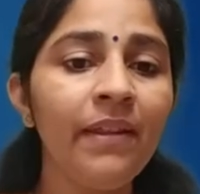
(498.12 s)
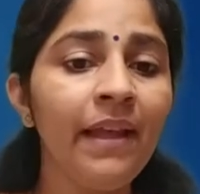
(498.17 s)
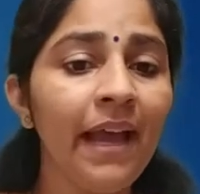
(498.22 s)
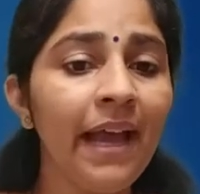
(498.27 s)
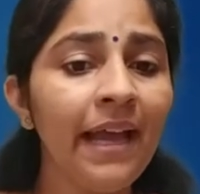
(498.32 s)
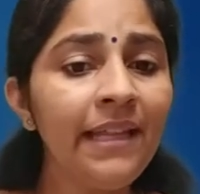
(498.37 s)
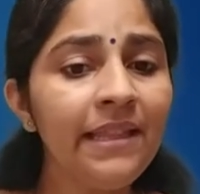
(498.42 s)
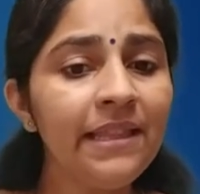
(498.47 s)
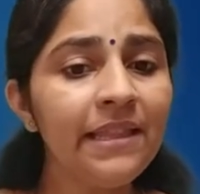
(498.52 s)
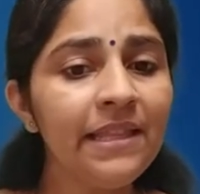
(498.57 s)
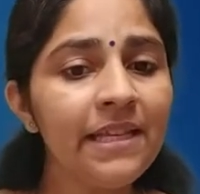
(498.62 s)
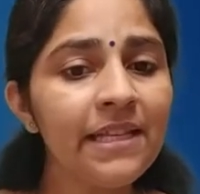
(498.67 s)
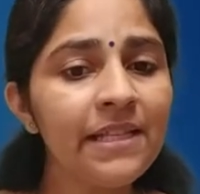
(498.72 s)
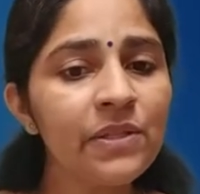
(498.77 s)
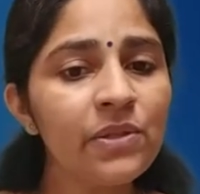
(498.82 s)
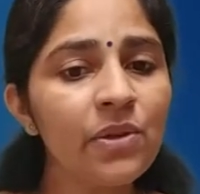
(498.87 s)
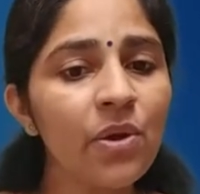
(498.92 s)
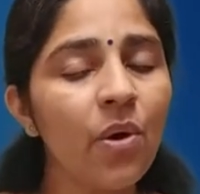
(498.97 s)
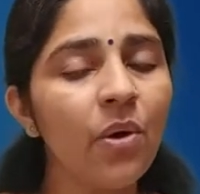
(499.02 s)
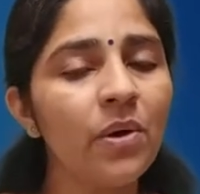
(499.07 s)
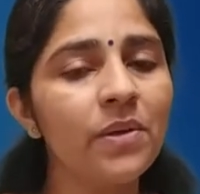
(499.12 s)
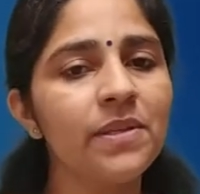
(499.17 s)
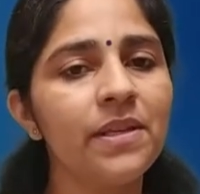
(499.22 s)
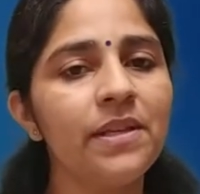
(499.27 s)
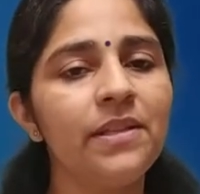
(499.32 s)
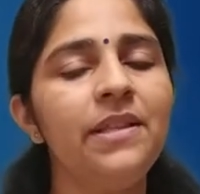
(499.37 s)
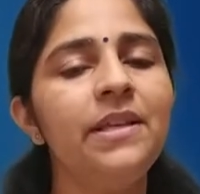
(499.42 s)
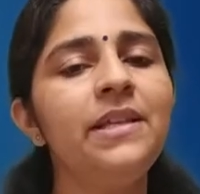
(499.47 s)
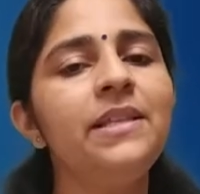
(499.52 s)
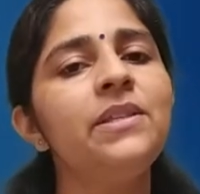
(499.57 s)
And this
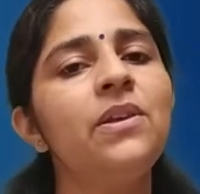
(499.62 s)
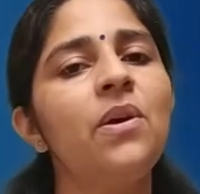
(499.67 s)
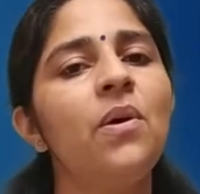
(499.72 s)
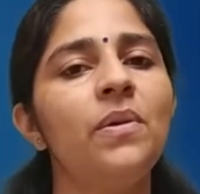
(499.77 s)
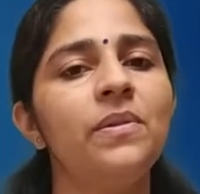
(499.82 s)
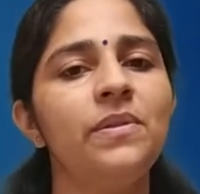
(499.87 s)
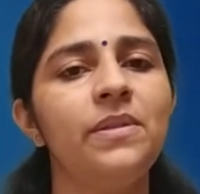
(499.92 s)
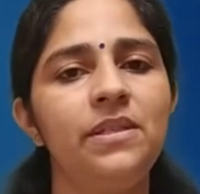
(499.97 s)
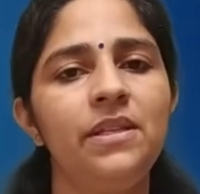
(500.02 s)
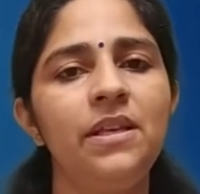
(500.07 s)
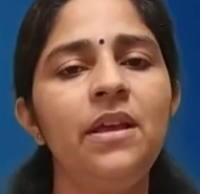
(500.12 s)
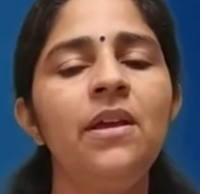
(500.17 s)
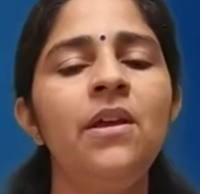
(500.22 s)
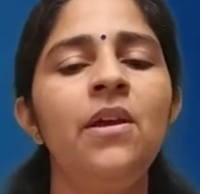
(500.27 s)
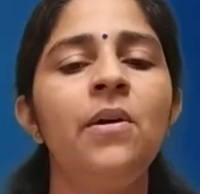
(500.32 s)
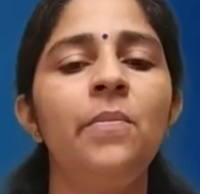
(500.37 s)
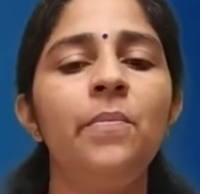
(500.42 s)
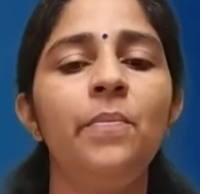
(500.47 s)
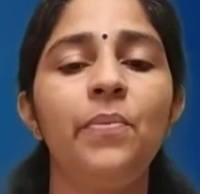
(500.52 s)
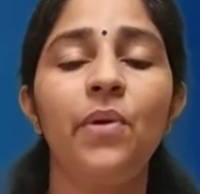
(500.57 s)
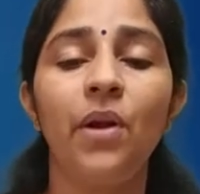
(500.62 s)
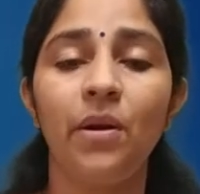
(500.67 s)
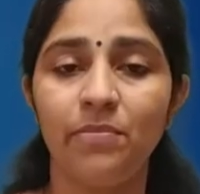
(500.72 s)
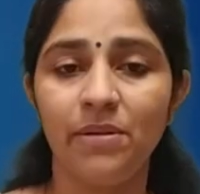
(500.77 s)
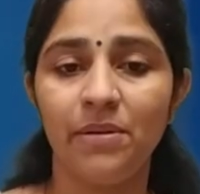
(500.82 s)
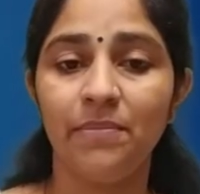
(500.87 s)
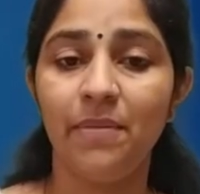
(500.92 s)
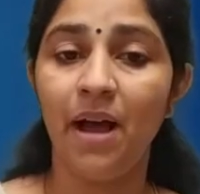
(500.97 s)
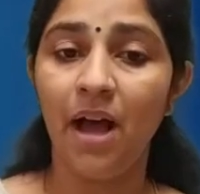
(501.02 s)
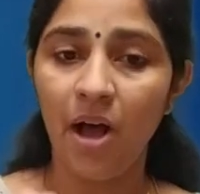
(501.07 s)
causes a
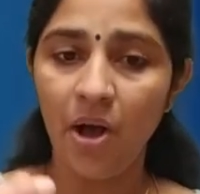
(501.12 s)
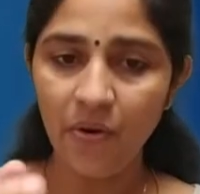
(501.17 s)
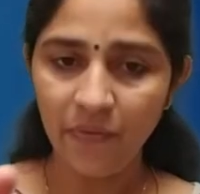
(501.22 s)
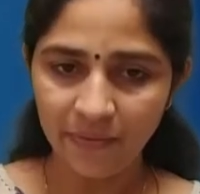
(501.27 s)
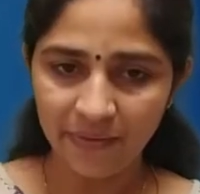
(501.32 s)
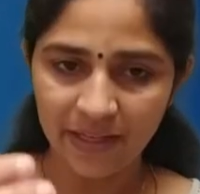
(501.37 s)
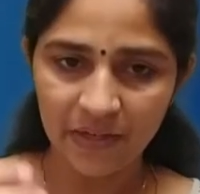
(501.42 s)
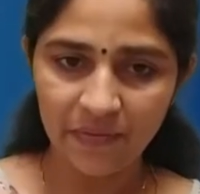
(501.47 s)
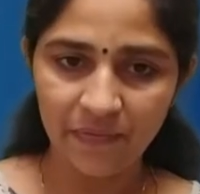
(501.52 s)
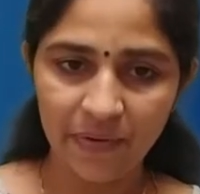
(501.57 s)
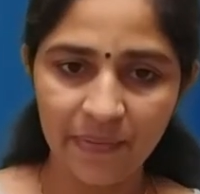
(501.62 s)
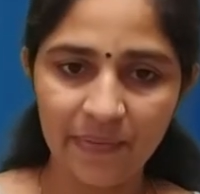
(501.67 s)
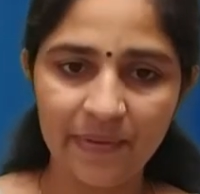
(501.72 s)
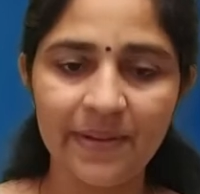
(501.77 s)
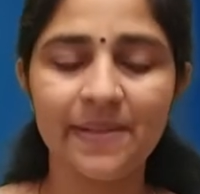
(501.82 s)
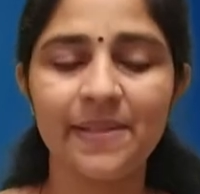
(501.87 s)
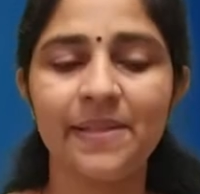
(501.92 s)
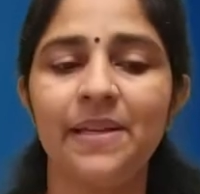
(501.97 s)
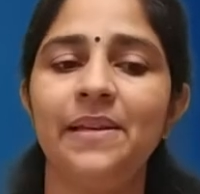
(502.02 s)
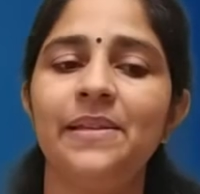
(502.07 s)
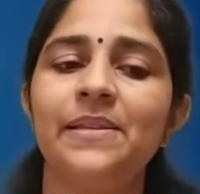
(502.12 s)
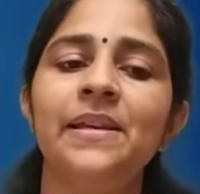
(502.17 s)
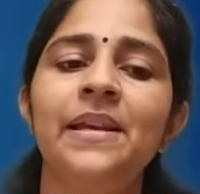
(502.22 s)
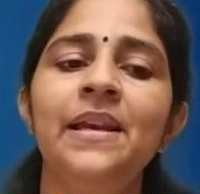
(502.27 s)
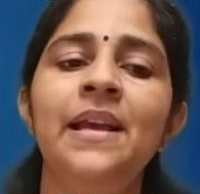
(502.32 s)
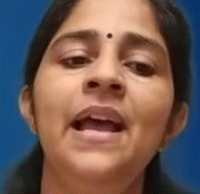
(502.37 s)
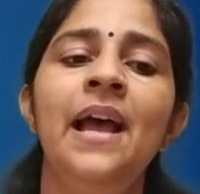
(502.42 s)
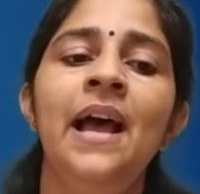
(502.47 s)
problem. How? That we will discuss.